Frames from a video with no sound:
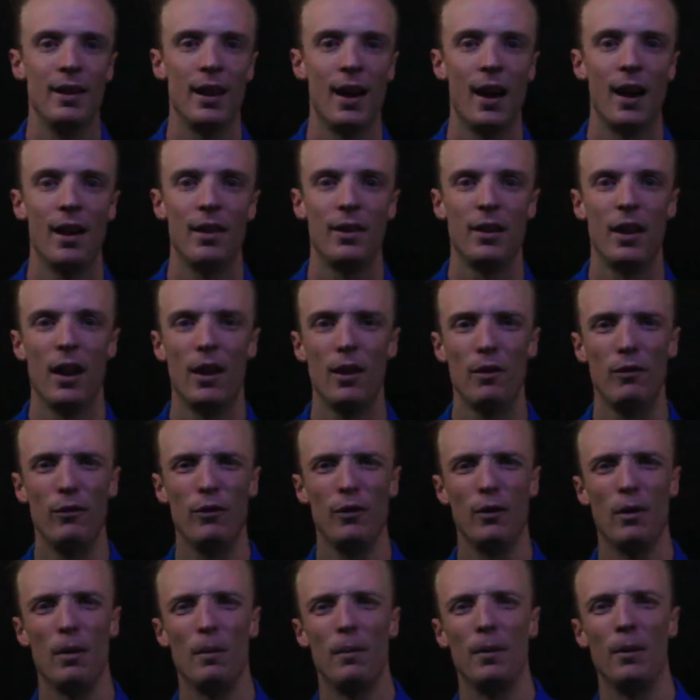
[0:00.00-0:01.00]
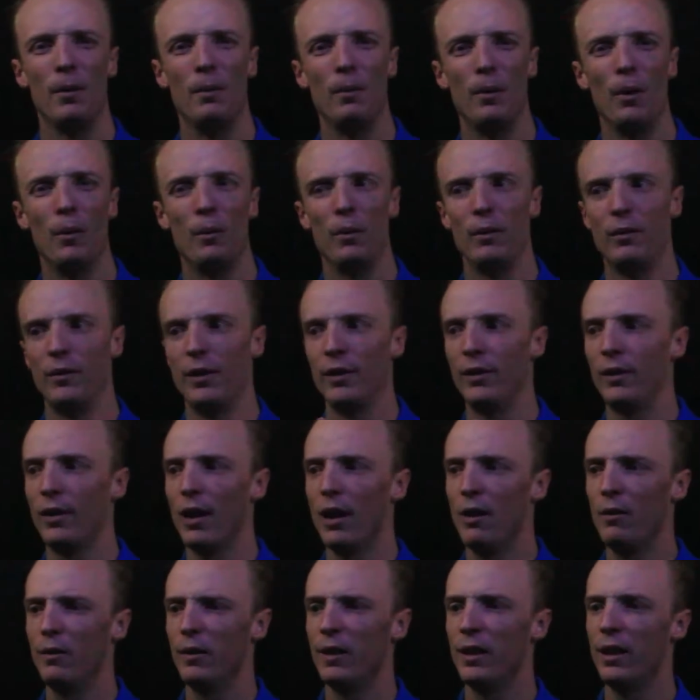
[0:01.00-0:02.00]
Now, the other phenomenon that we've
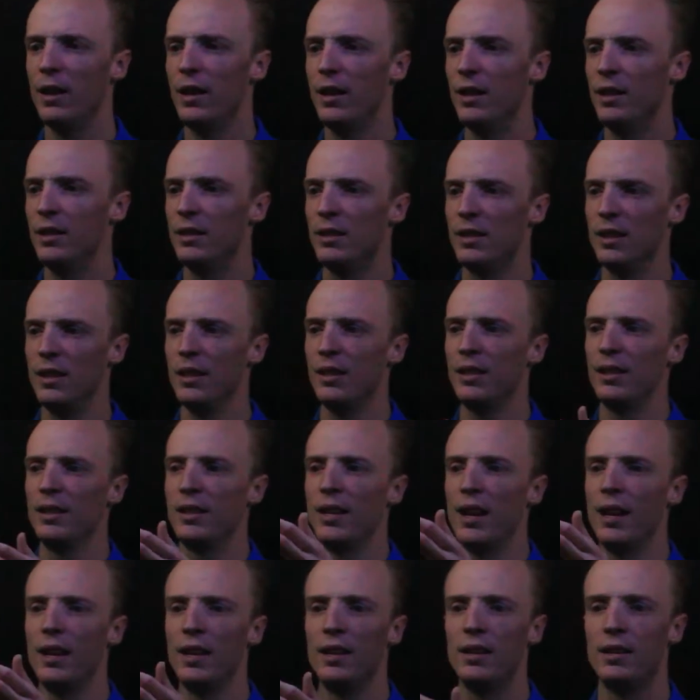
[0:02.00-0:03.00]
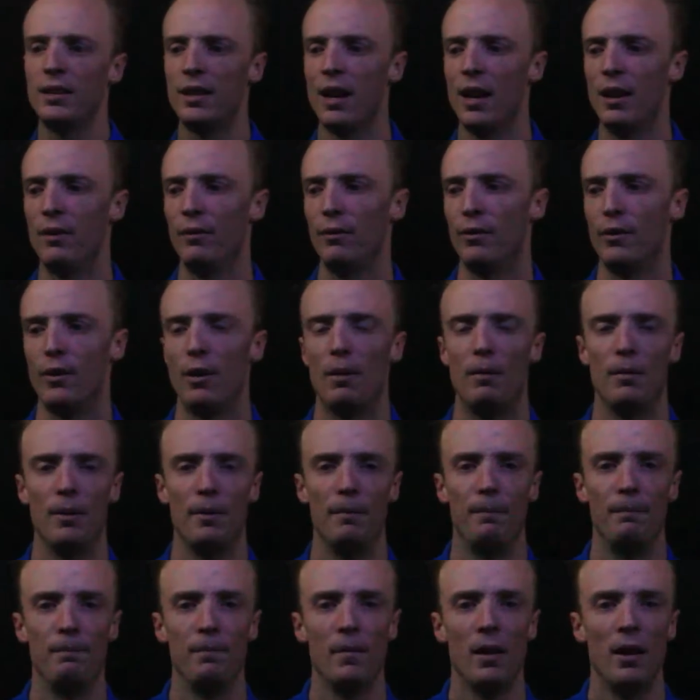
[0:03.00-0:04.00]
discovered is this steady state
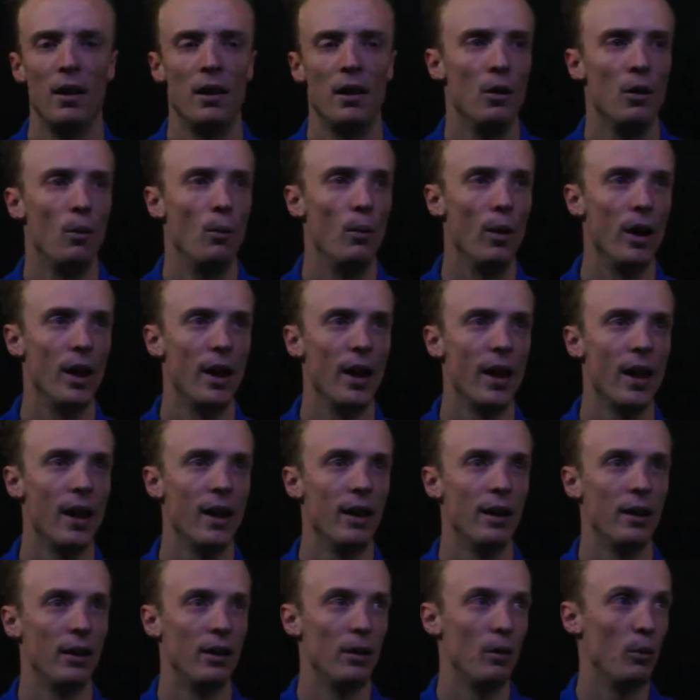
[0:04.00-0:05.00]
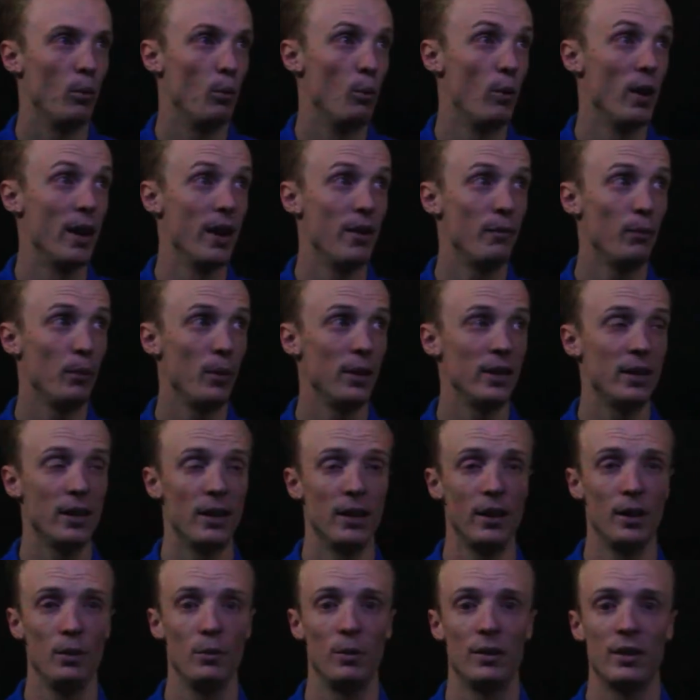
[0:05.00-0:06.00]
phenomenon, where whenever we're
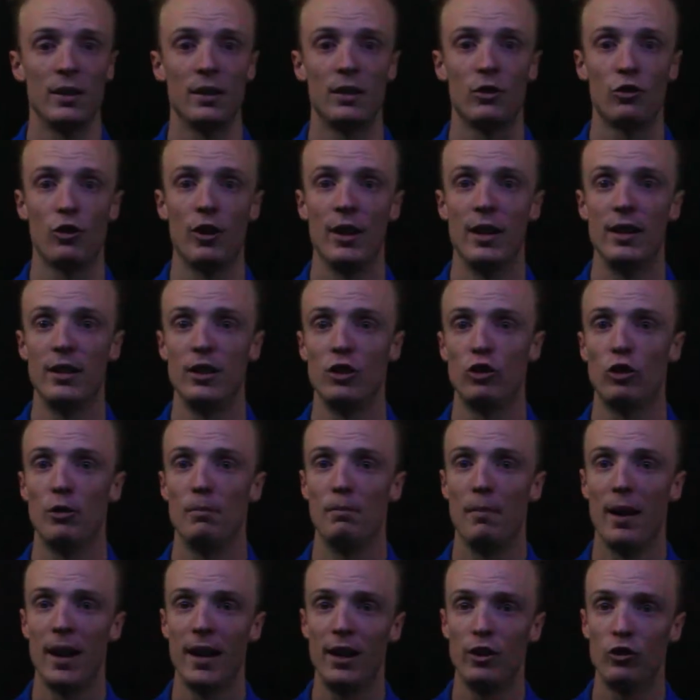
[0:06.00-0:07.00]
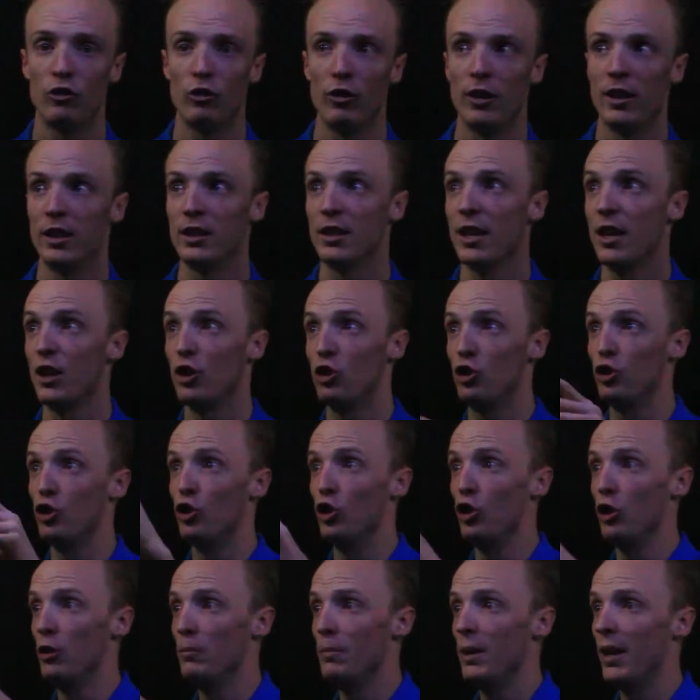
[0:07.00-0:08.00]
dealing with this transition matrix,
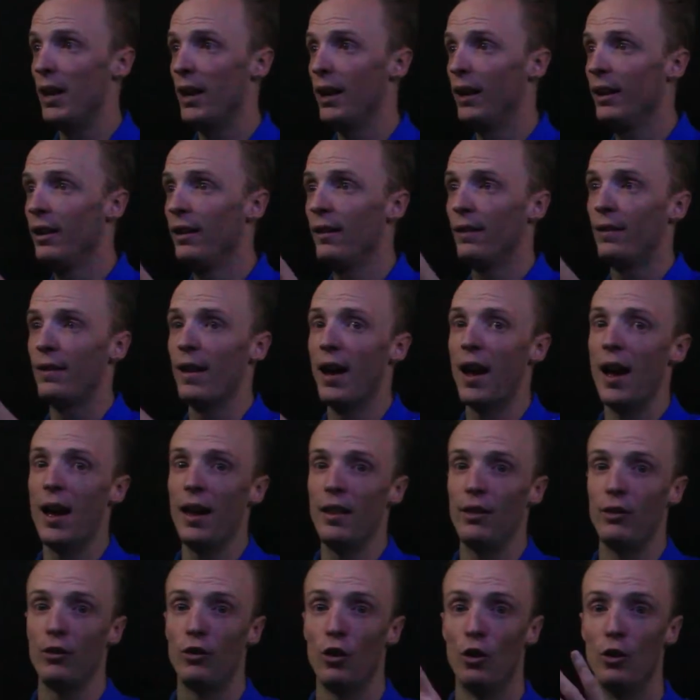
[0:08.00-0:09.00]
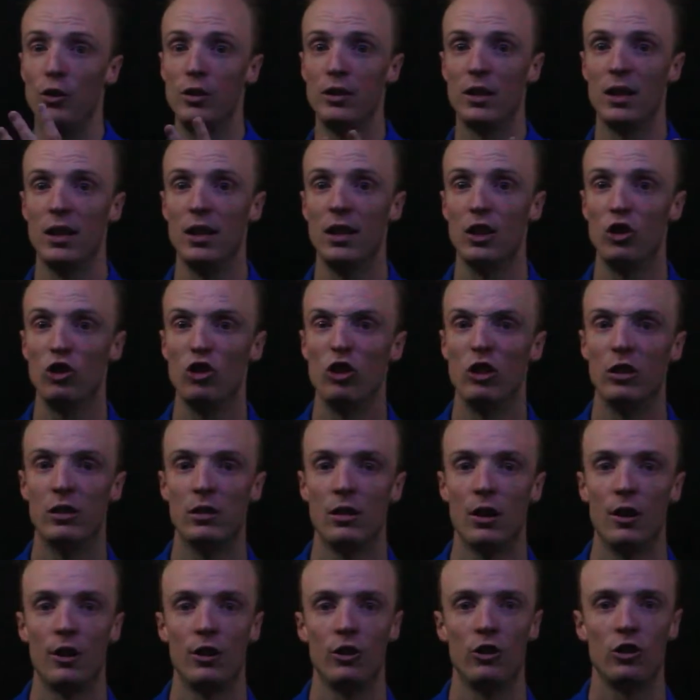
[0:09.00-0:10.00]
assuming that those
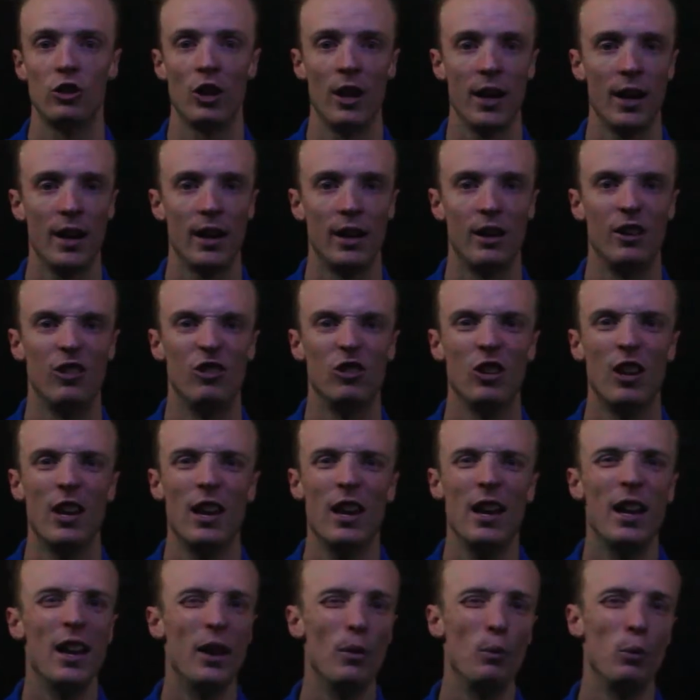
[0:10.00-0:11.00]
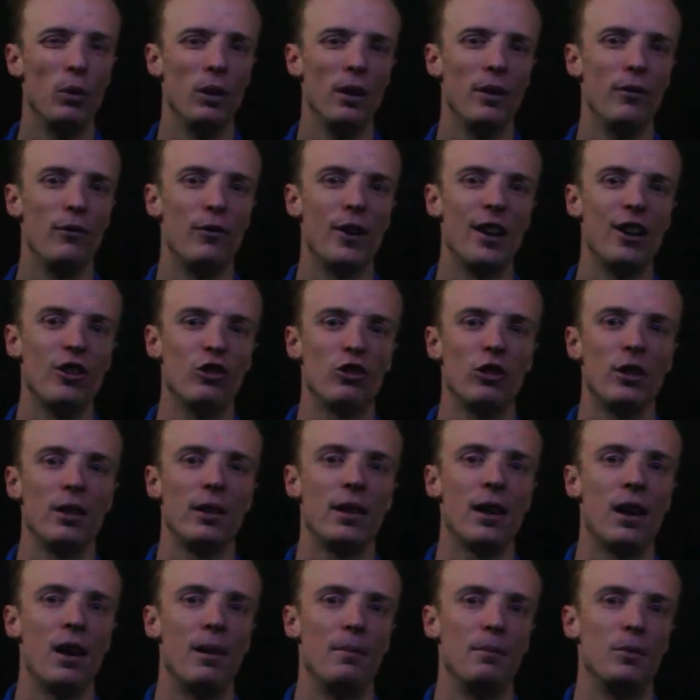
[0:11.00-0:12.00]
conditions don't change, it will
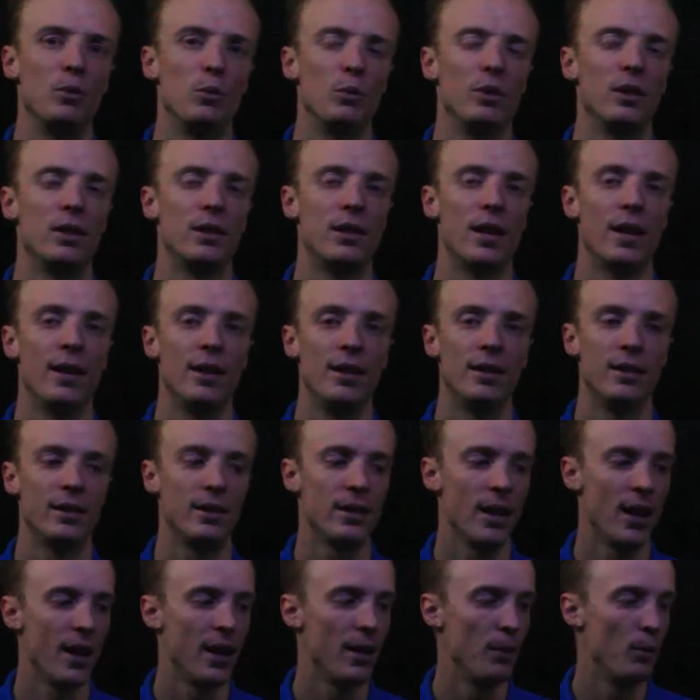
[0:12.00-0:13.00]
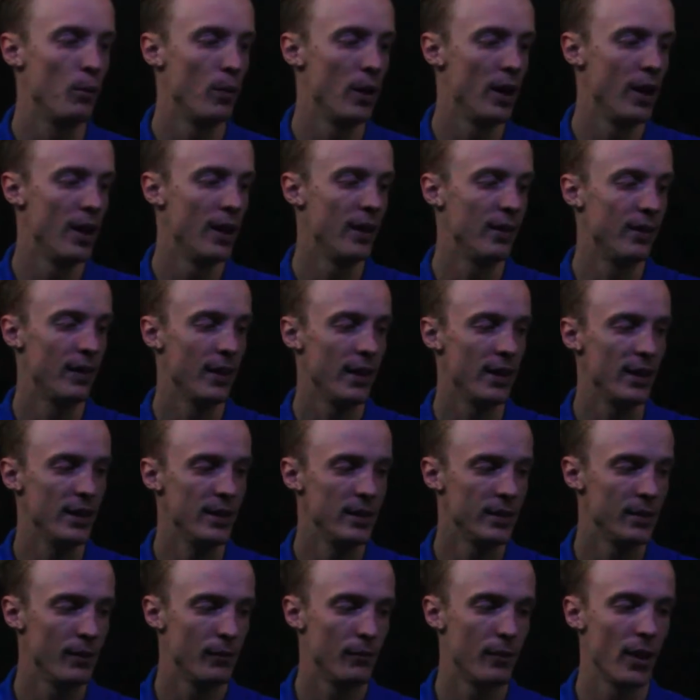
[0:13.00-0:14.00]
eventually come to a steady state where
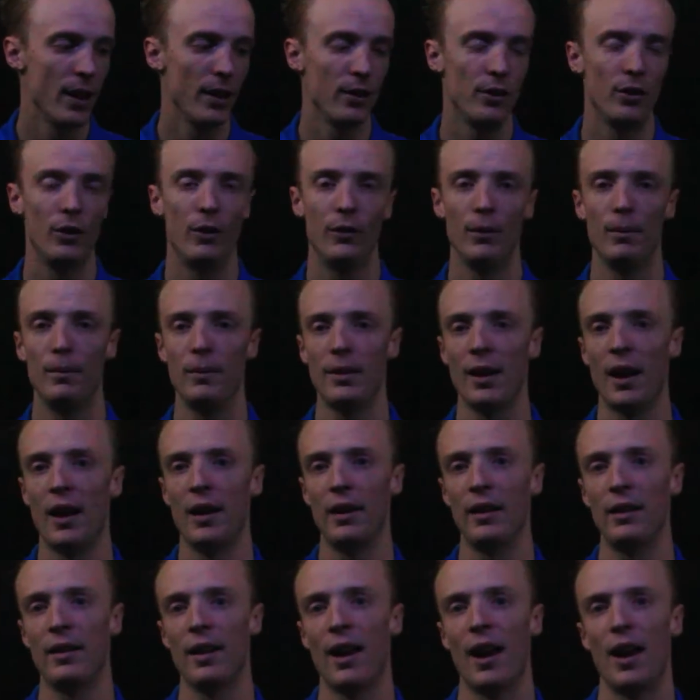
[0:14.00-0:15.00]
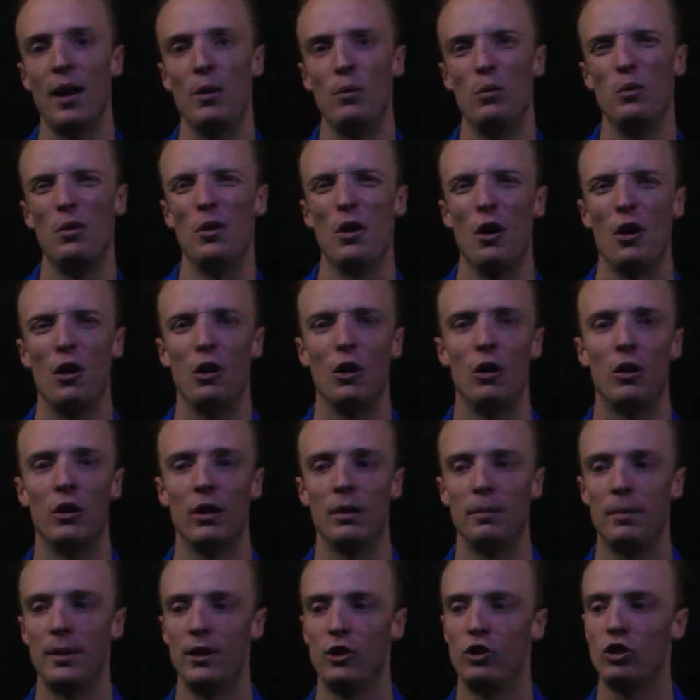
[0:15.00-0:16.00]
these values from day to day will no
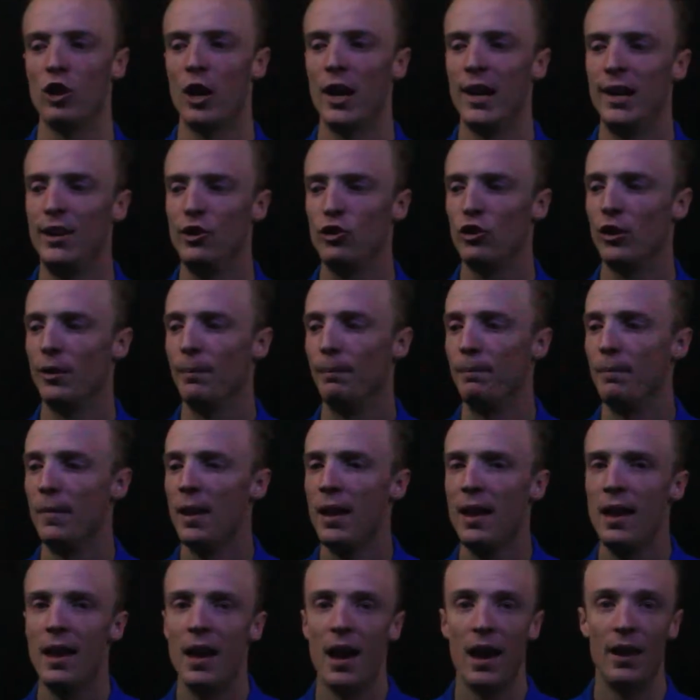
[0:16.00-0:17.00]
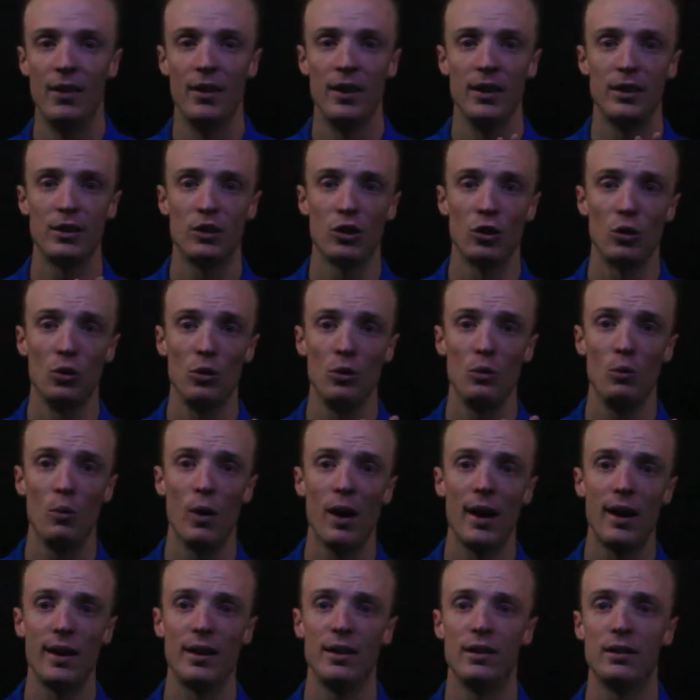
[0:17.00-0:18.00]
longer be changing. And there's two
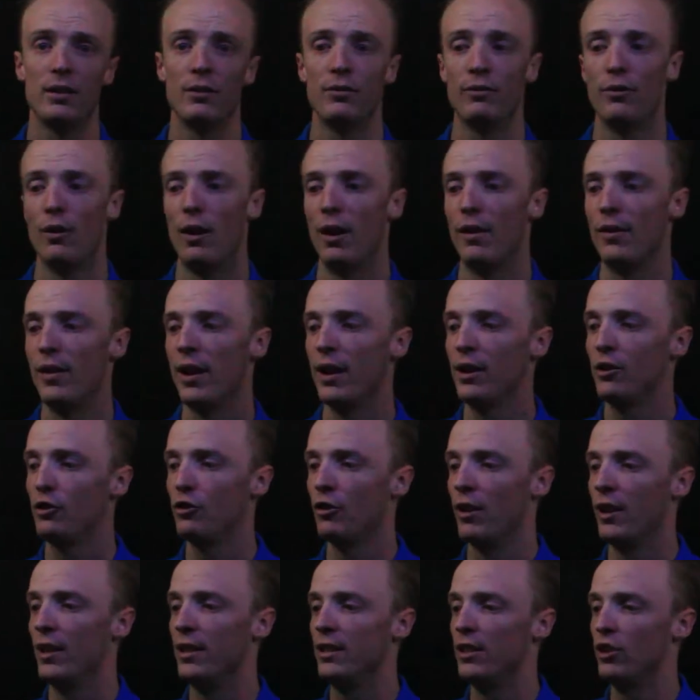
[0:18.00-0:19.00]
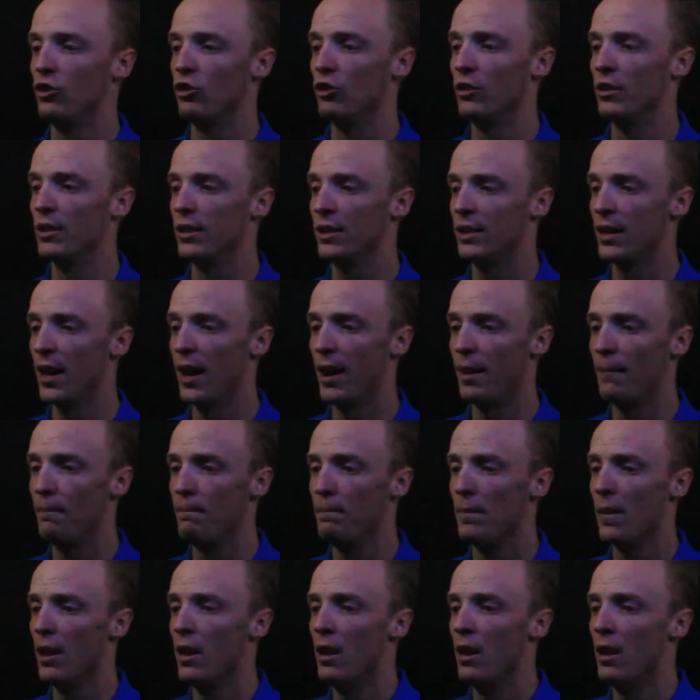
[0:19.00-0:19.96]
ways to find that transition state.